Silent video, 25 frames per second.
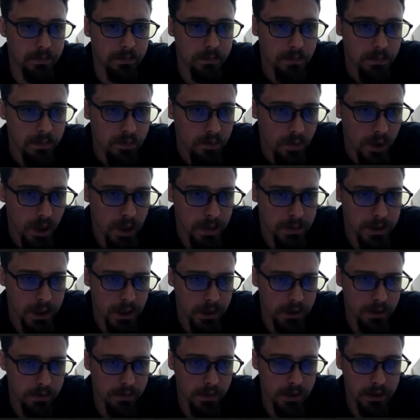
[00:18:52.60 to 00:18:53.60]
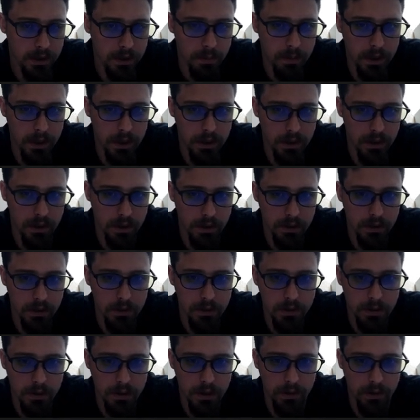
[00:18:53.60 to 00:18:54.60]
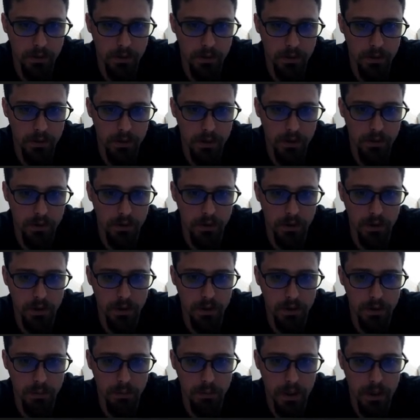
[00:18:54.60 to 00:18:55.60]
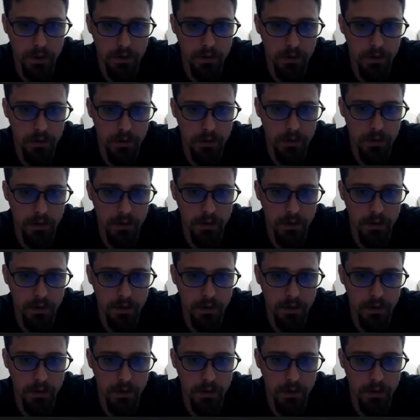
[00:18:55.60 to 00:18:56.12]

objectively speaking, let's look at the masters here.